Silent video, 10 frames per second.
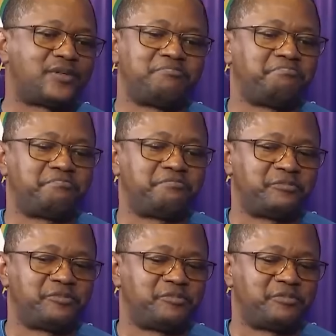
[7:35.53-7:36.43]
This
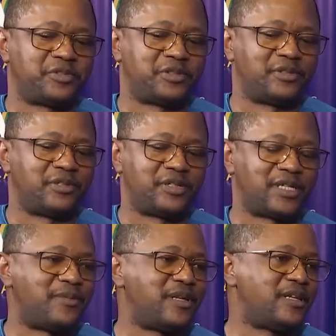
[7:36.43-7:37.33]
achievement, he
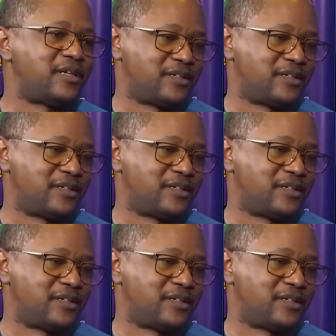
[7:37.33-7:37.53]
emphasized,